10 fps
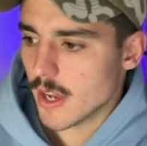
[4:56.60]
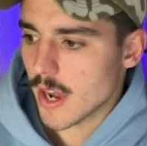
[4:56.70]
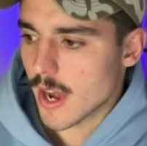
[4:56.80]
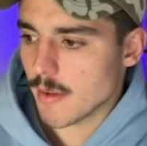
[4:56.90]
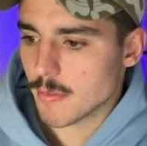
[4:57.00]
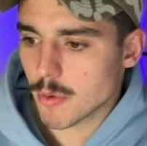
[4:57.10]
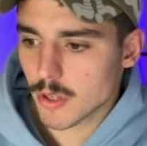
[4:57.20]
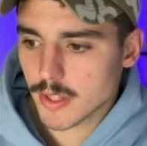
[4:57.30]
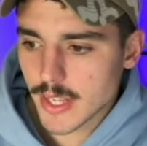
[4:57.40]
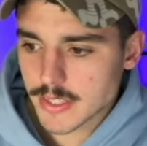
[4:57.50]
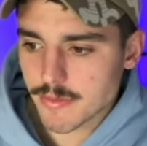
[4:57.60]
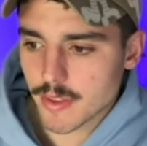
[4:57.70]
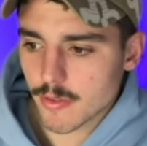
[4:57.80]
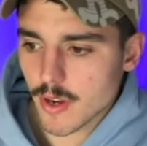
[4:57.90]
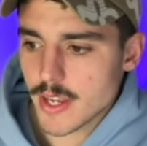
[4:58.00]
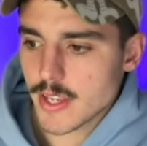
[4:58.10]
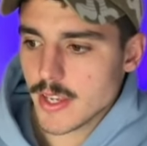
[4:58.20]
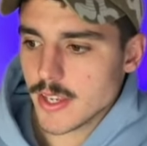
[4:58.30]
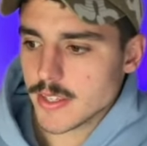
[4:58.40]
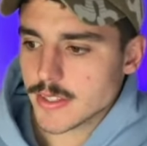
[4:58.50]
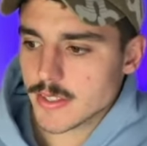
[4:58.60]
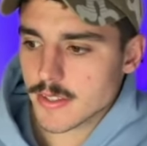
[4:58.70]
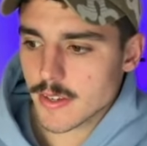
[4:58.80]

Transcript: um, the Brooklyn Nets for three years,